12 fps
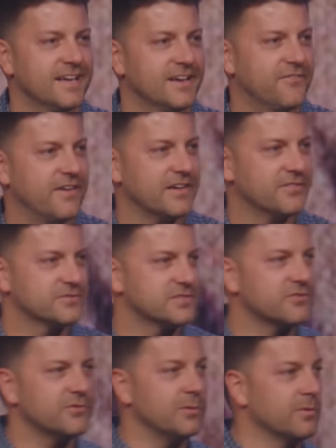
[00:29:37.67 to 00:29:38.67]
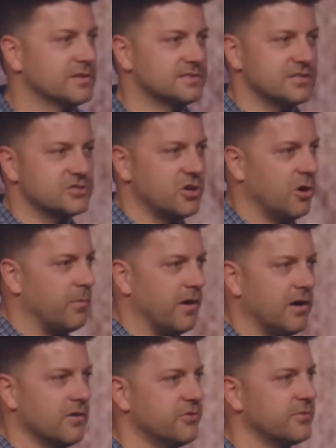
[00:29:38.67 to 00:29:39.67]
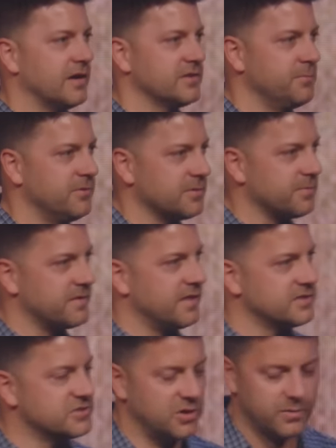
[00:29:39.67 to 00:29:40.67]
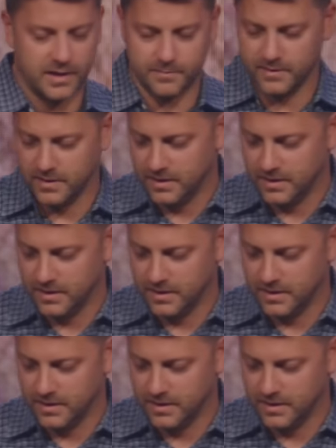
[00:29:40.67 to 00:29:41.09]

In fact, there's three words that show up all throughout the book, but they show up